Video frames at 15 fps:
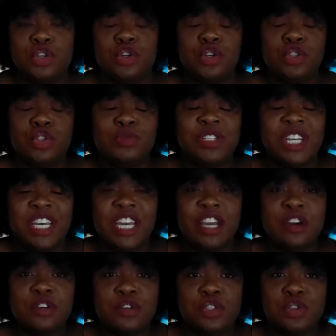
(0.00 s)
Your nurse will be
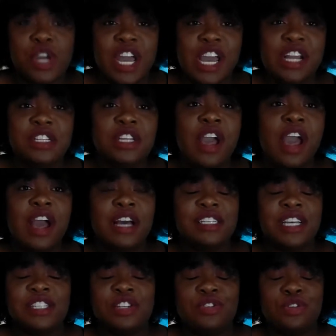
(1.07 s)
taking out your drains,
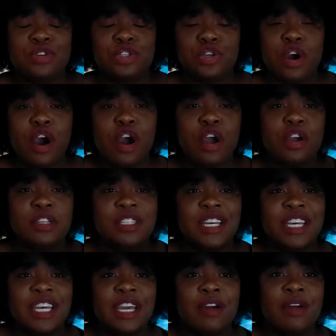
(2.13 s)
assessing your scars,
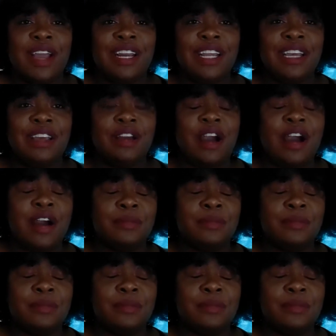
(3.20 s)
taking out any